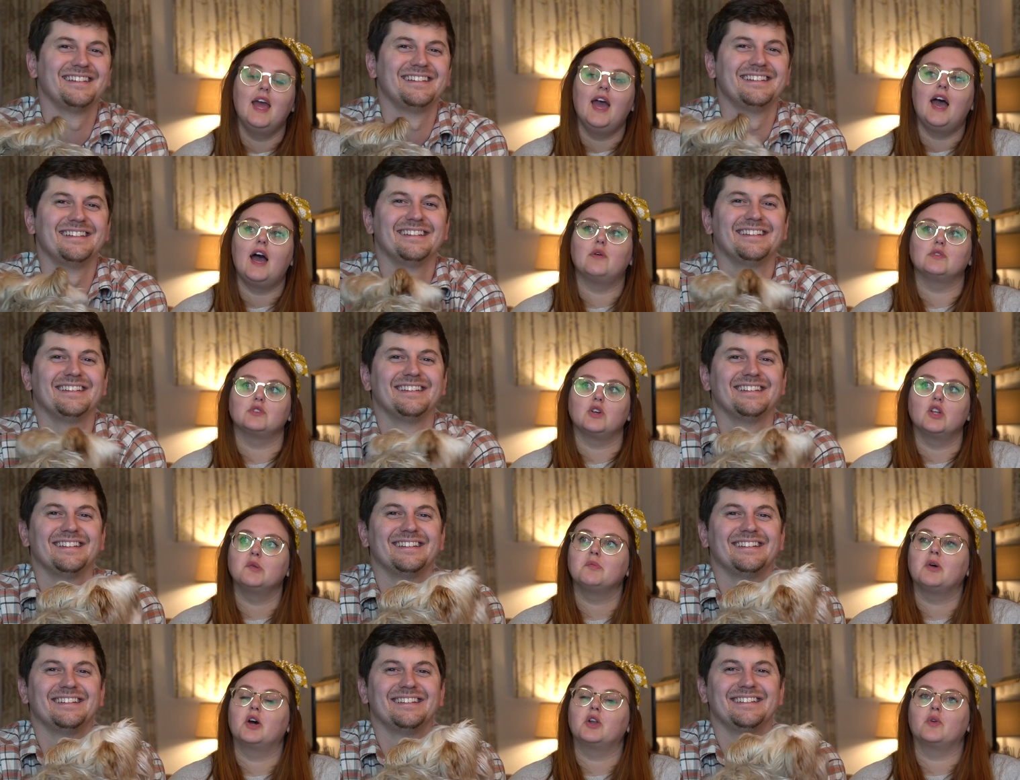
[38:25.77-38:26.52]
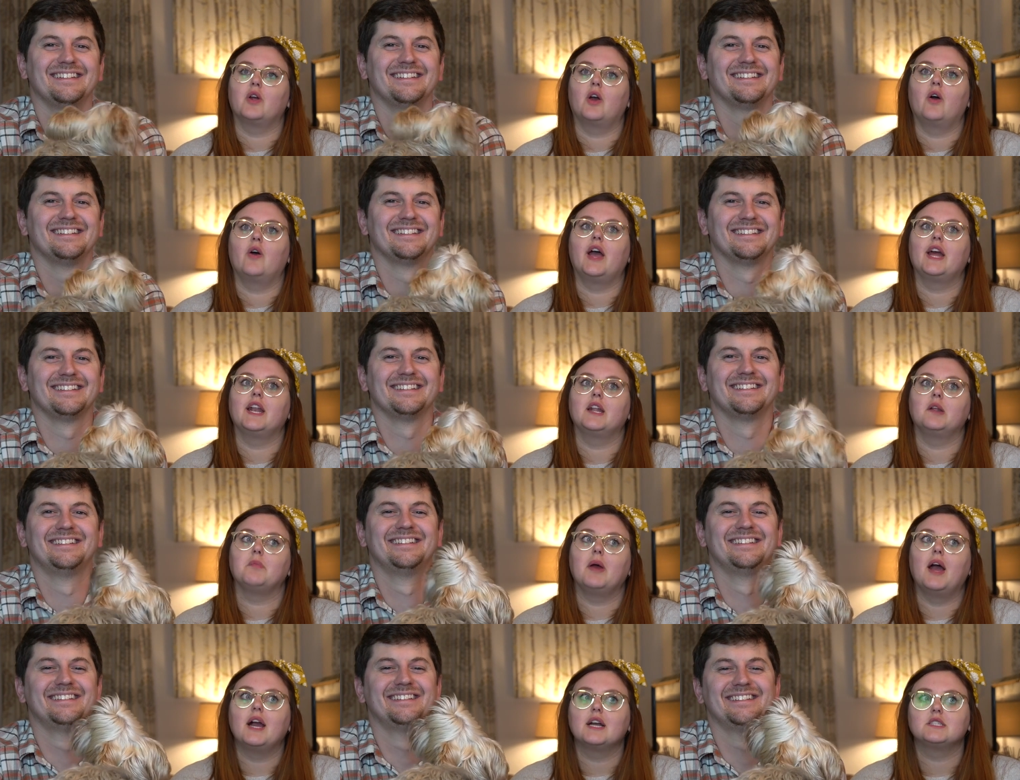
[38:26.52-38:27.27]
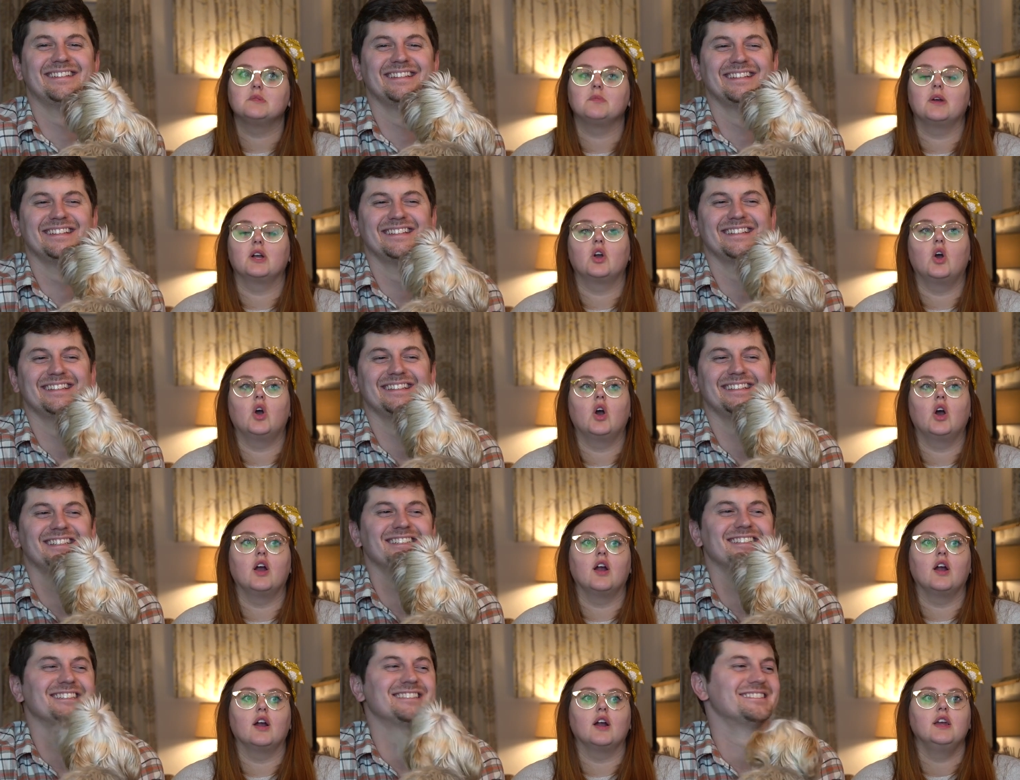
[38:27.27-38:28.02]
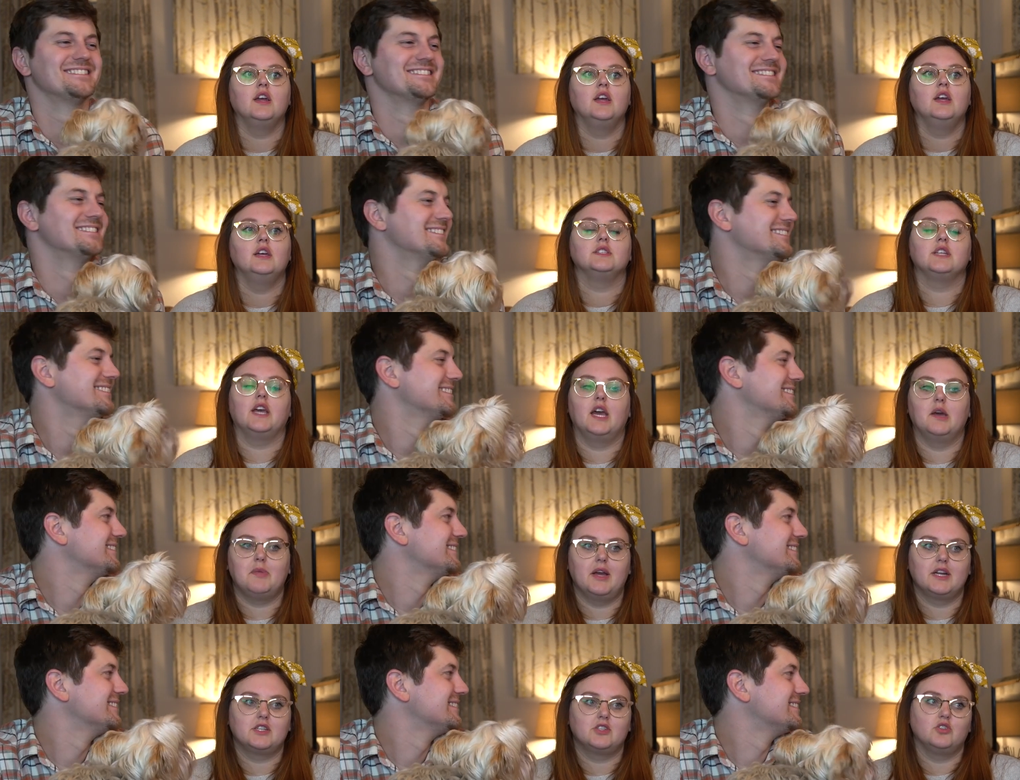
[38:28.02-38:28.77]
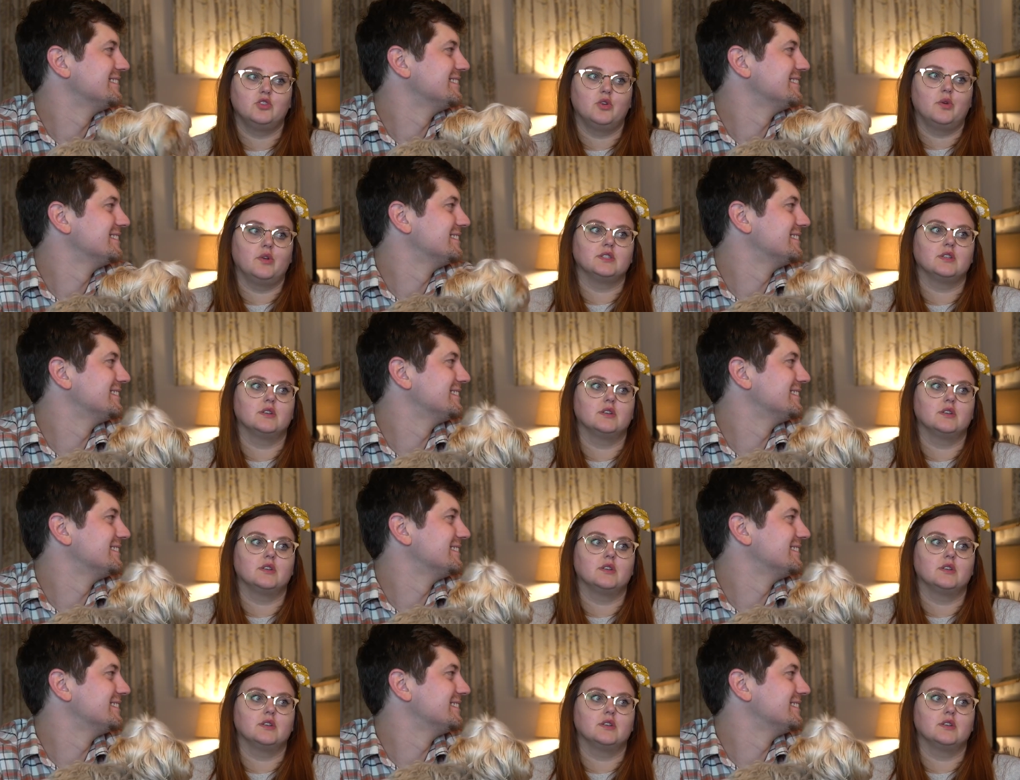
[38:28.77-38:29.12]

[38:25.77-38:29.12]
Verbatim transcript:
Speaker 1: I was on the monorail headed back to my car to head back to Joey's.